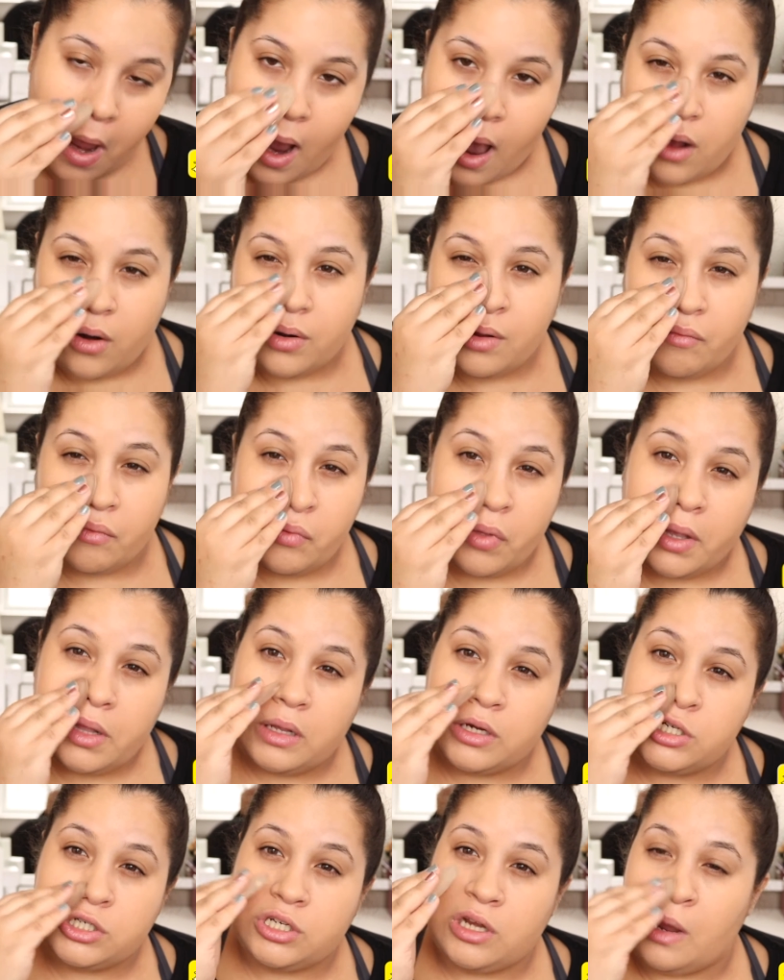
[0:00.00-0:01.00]
I don't even like
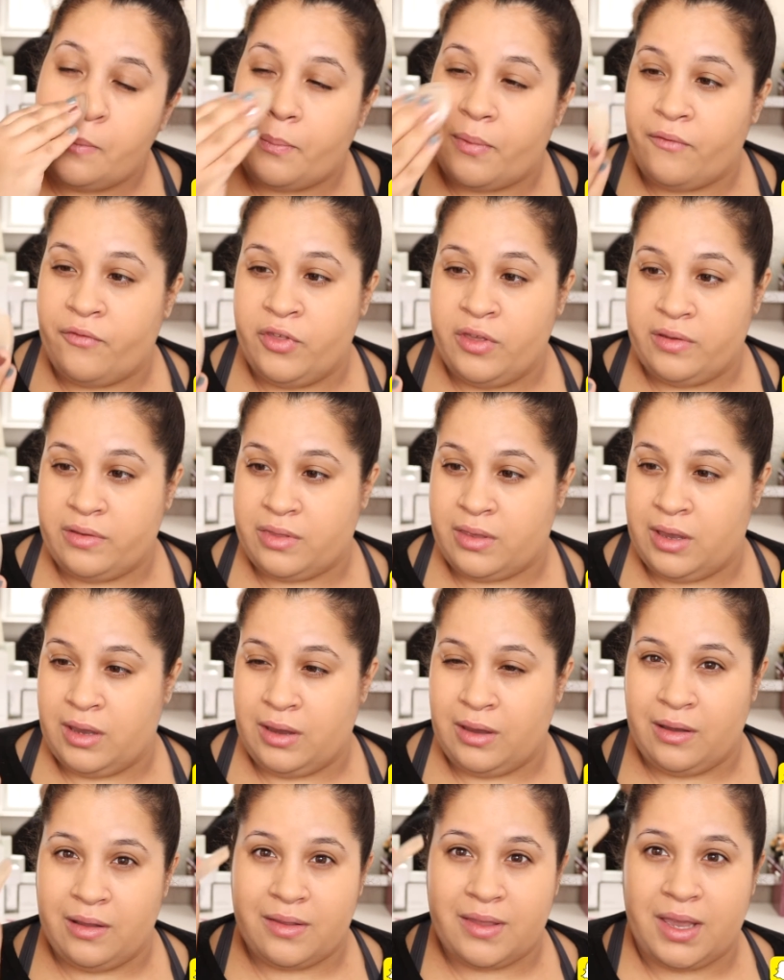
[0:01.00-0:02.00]
the shape of this
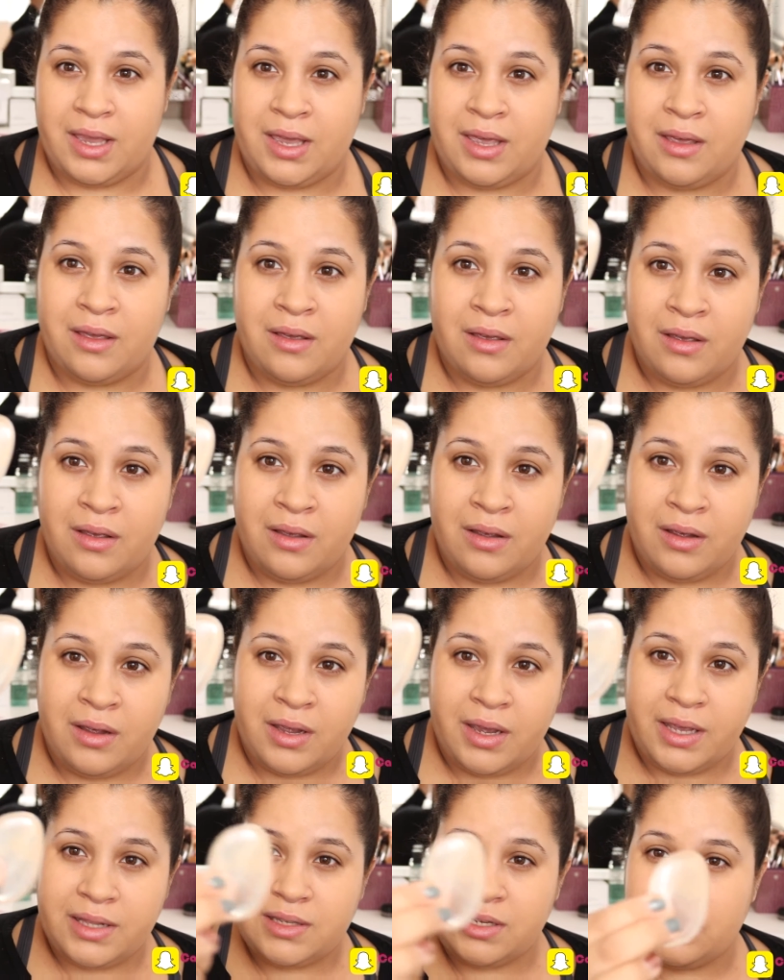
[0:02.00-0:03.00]
thing. It's like,
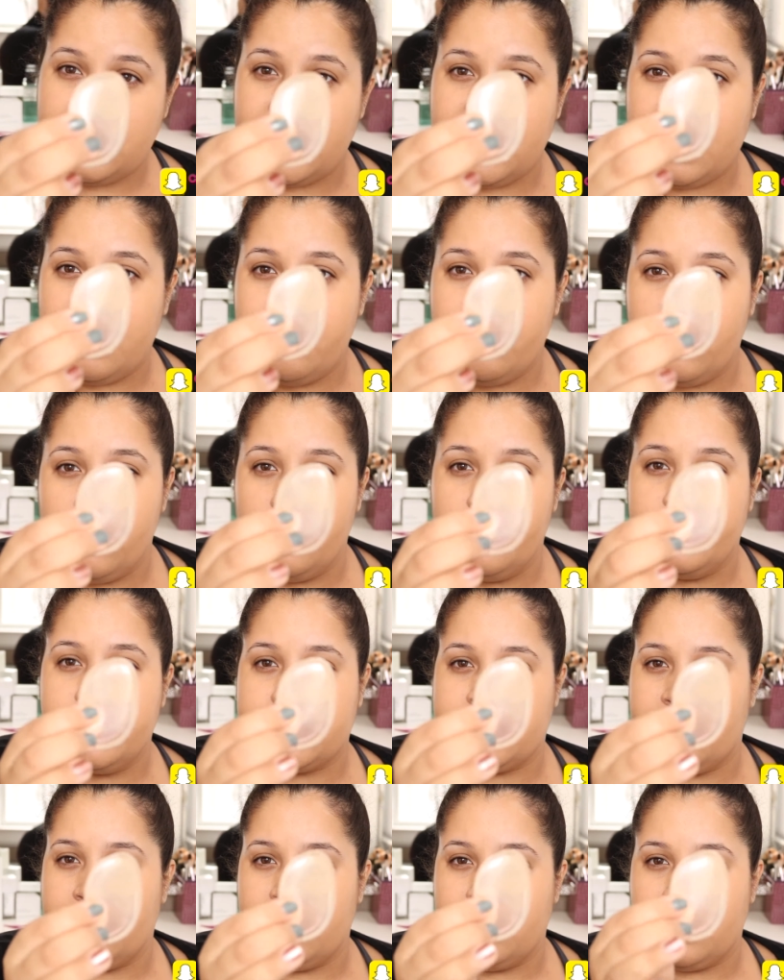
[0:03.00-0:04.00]
it's a chicken boob.
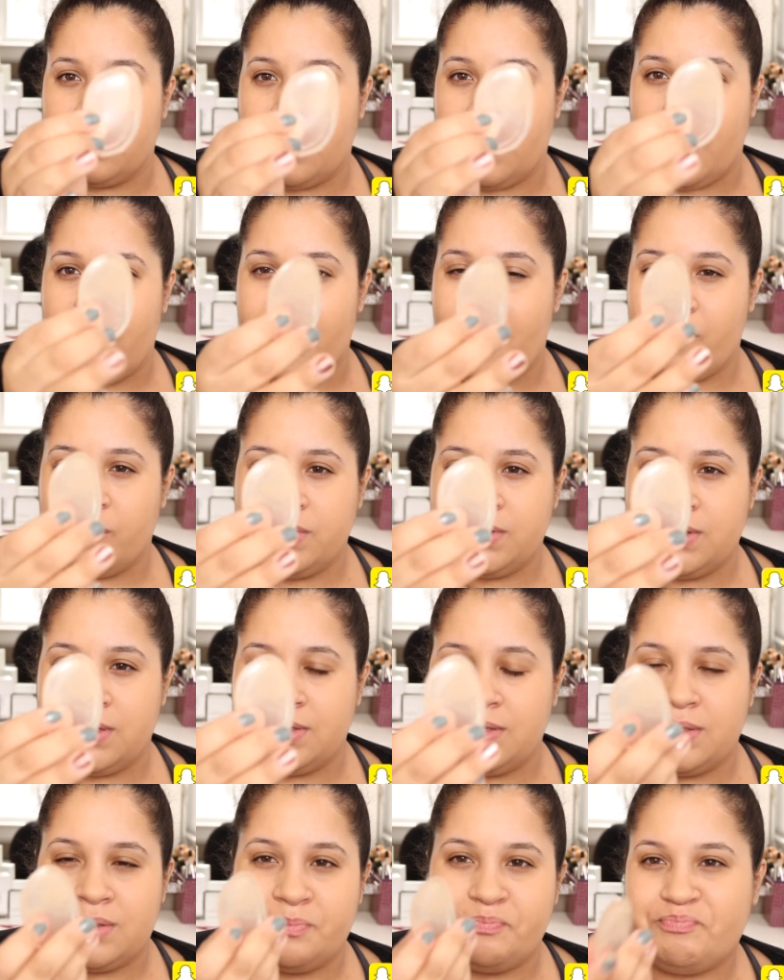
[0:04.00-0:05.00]
So how is
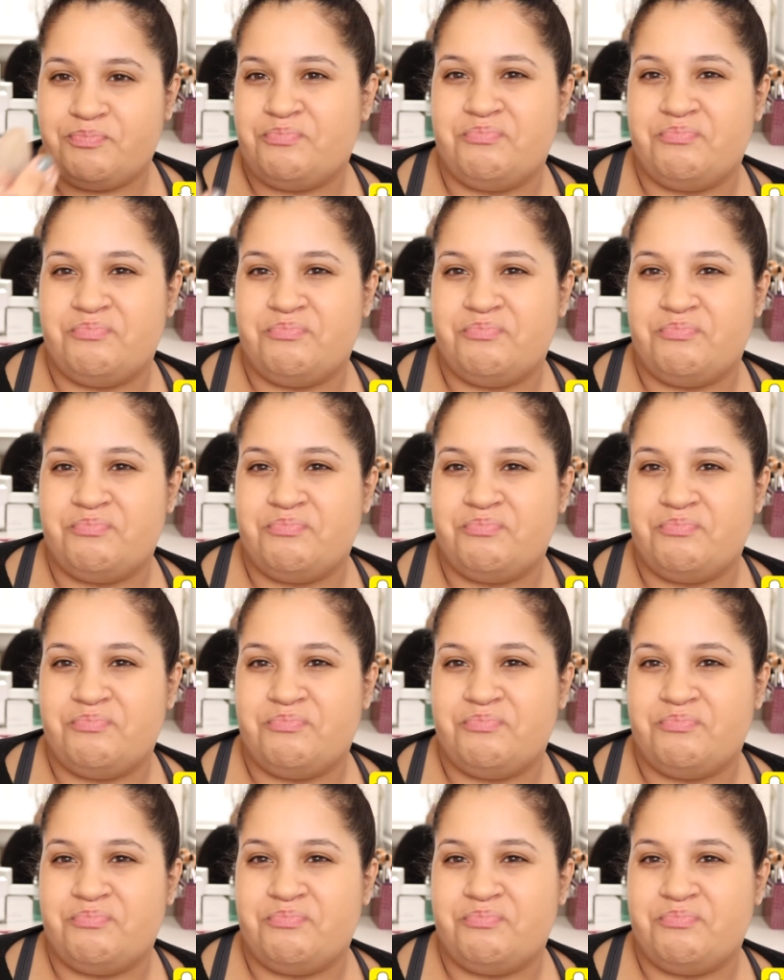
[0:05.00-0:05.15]
this